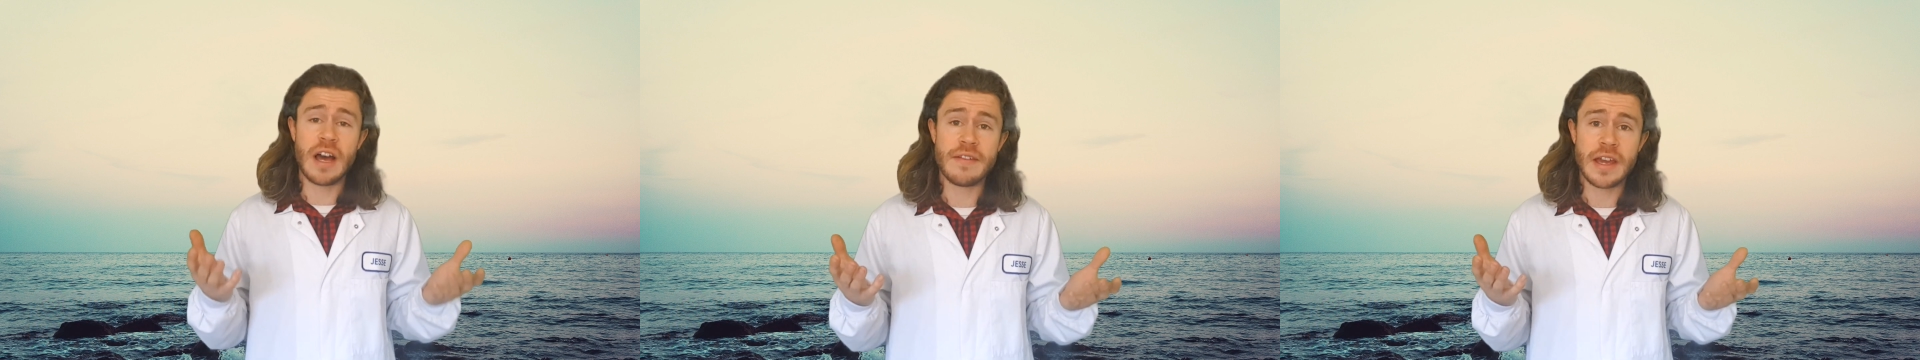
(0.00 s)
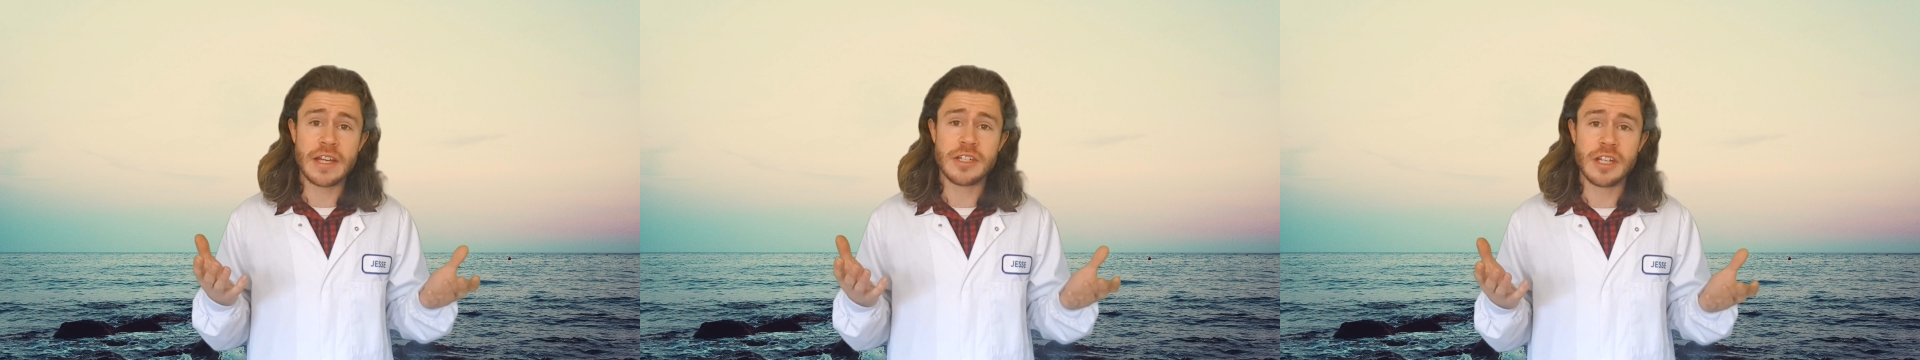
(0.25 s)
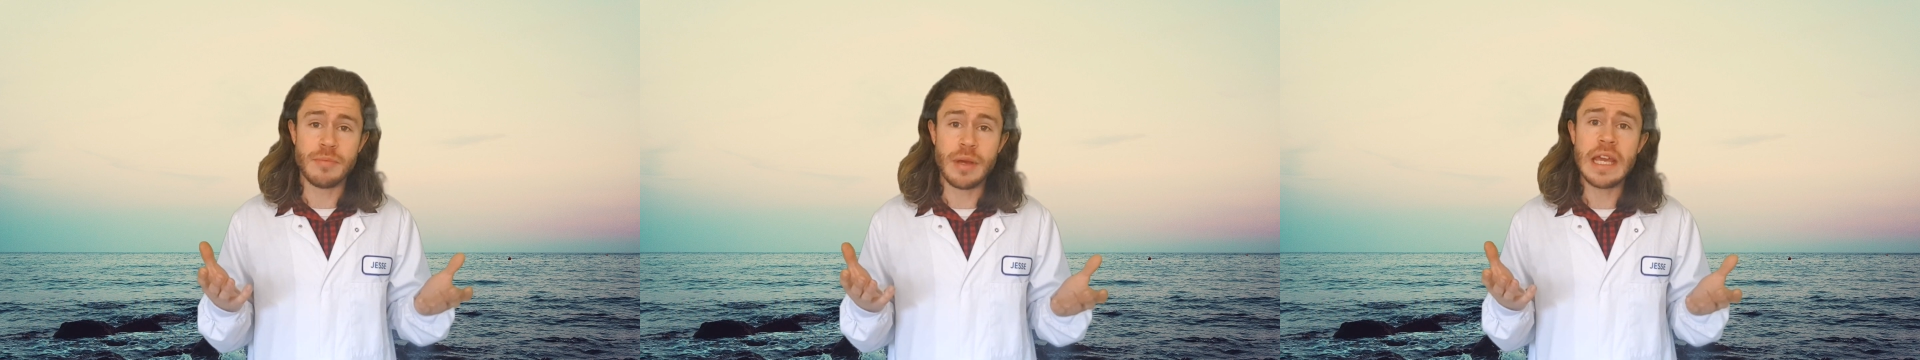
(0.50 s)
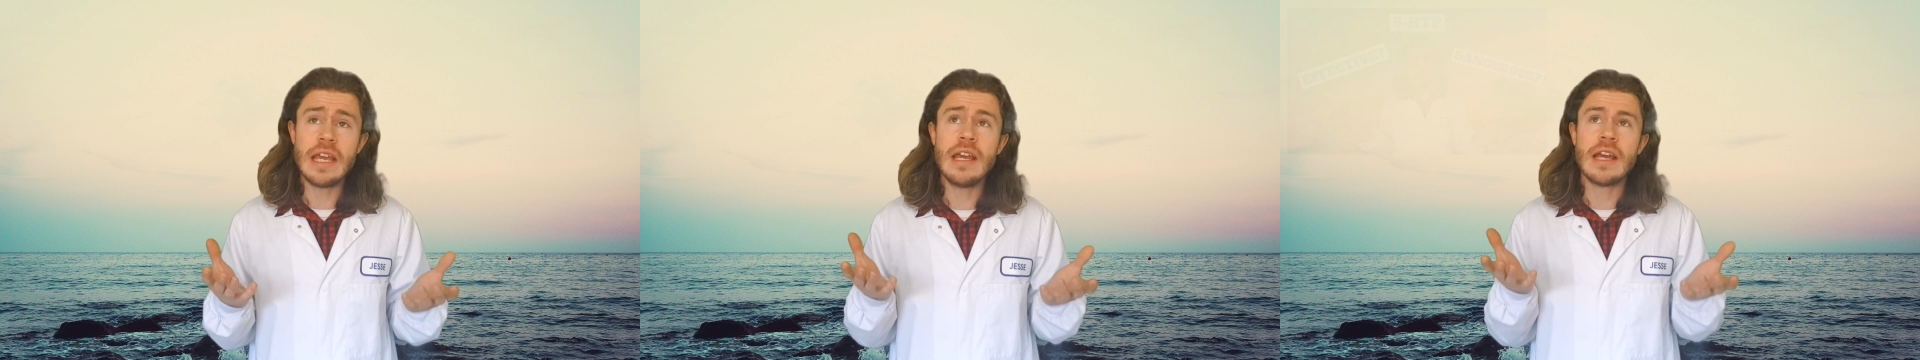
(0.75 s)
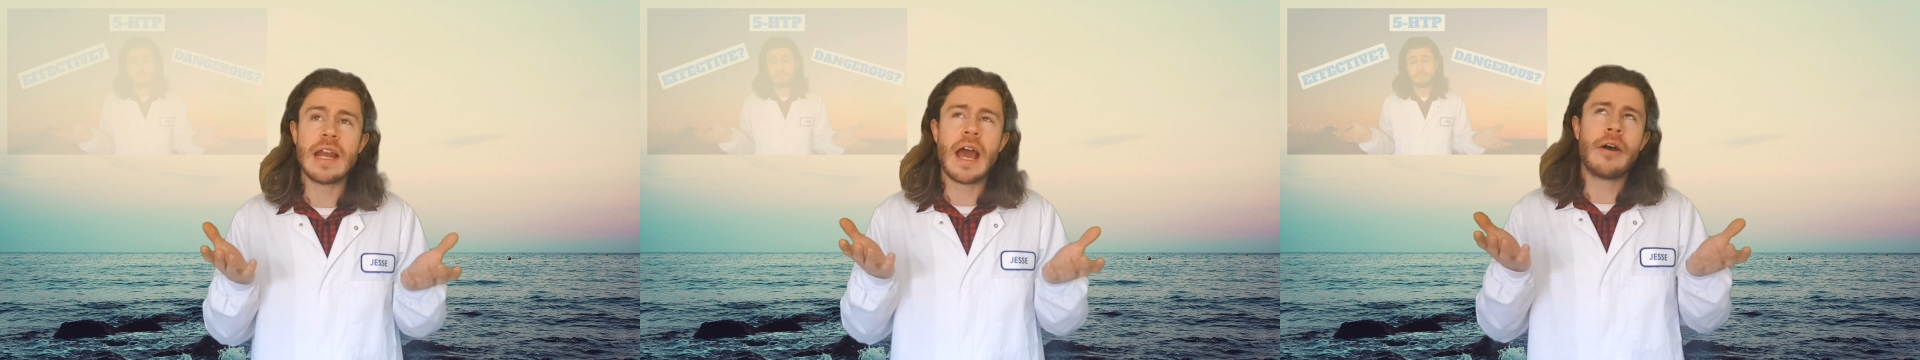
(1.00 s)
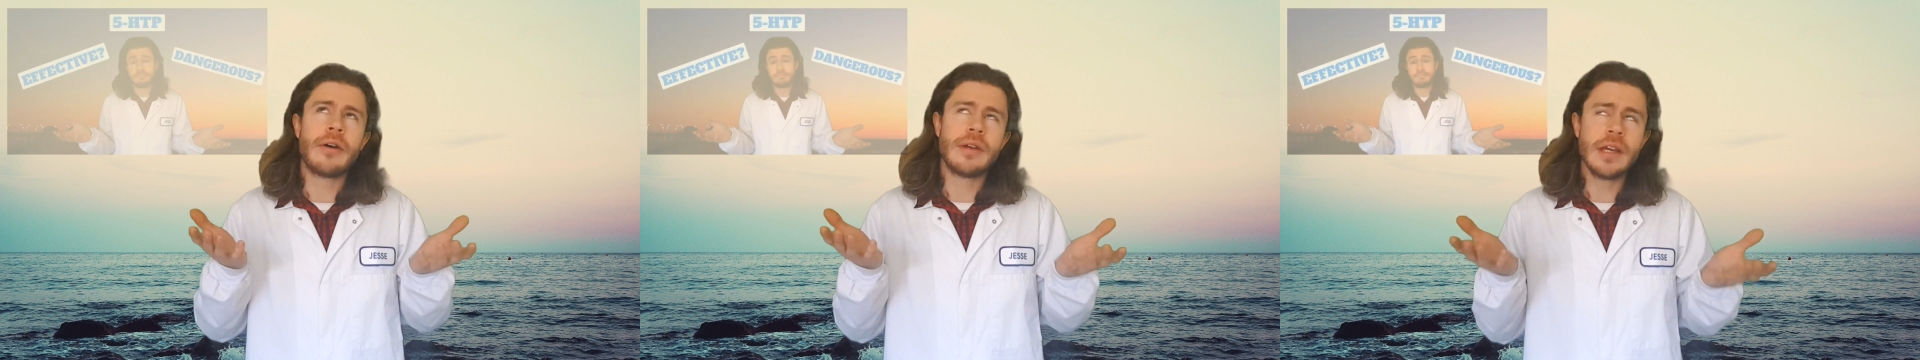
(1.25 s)
5-HTP and
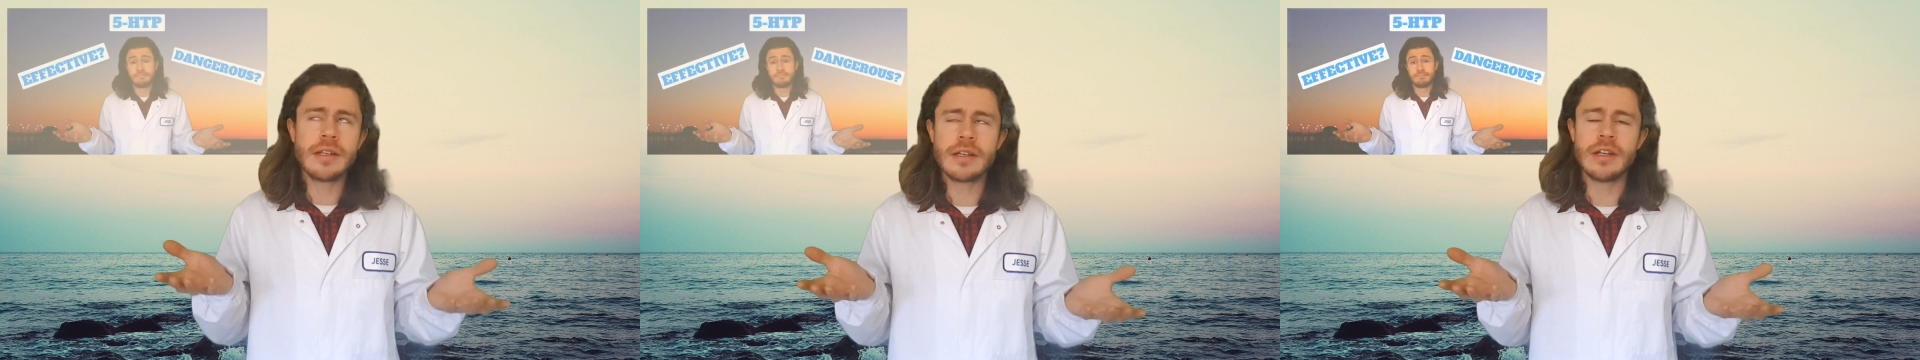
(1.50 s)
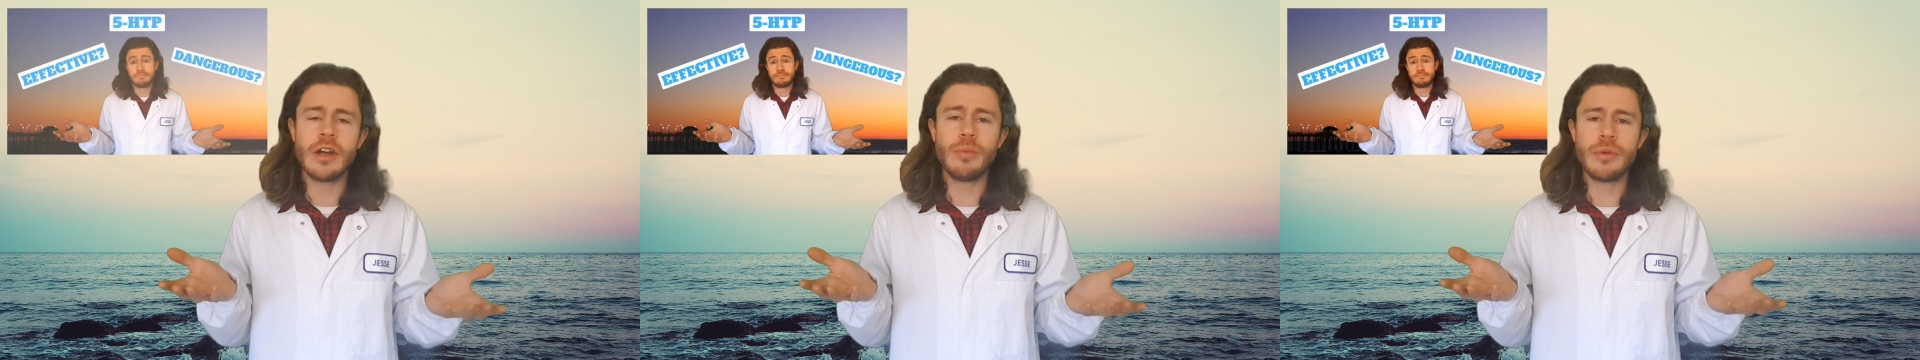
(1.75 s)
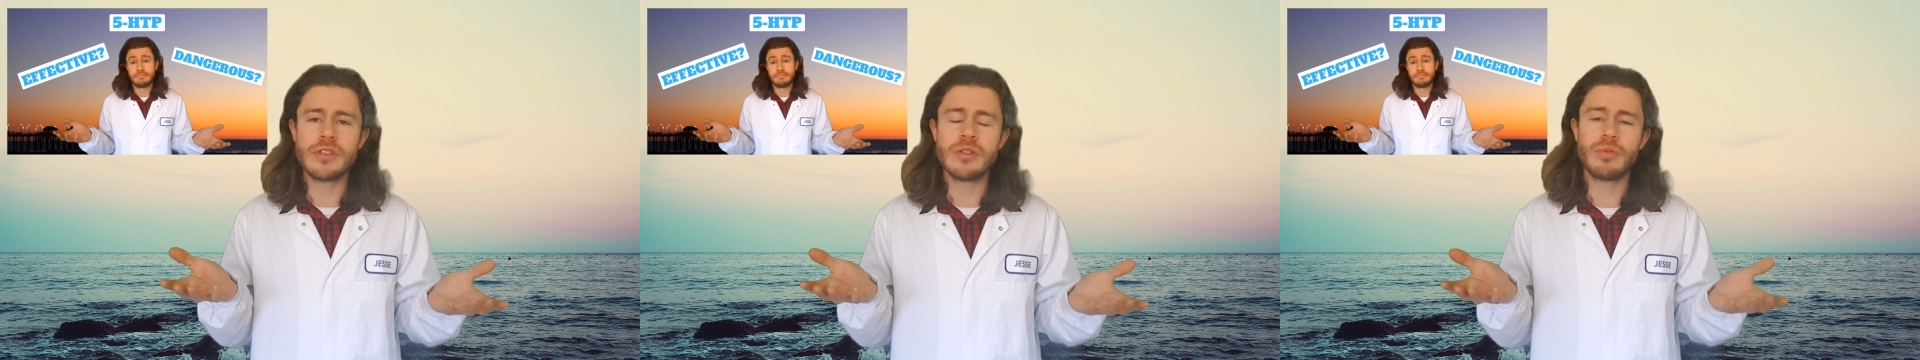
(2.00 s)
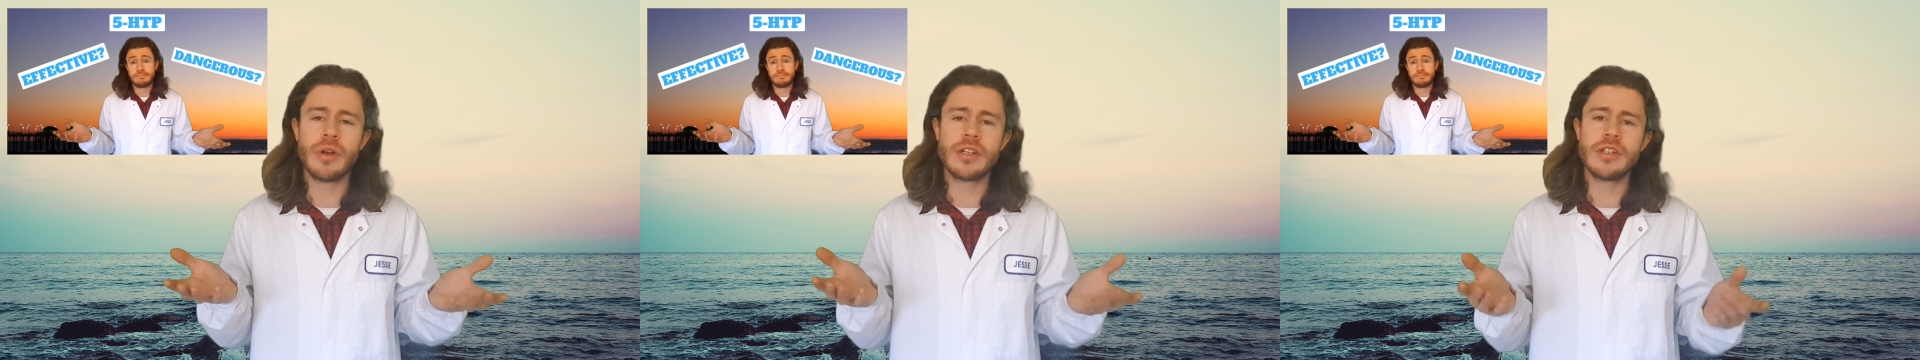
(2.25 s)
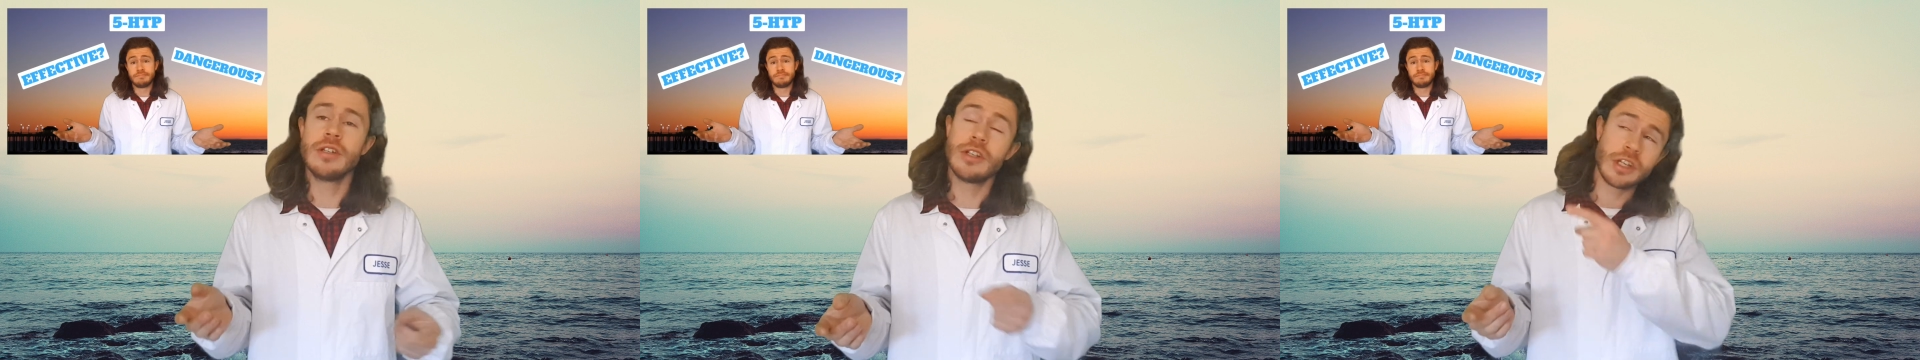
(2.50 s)
how it can help with depression.